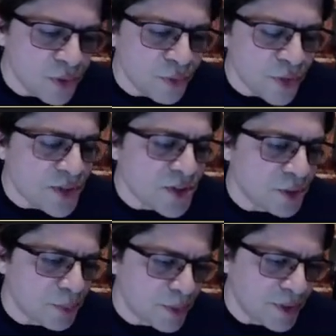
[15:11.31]

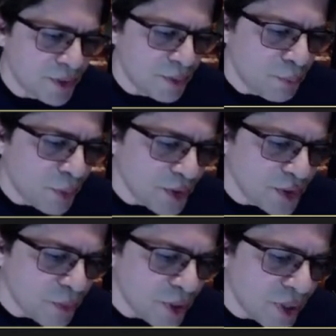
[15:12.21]
friendship
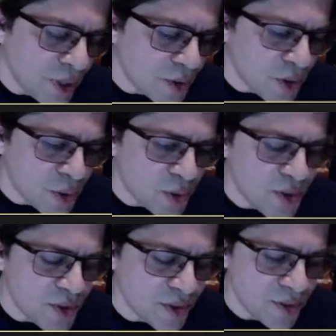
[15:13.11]
brings me another
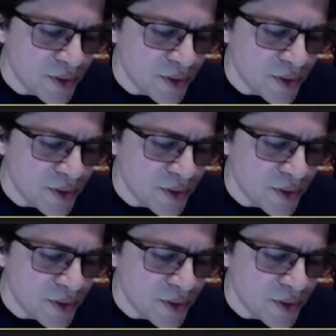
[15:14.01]
origin.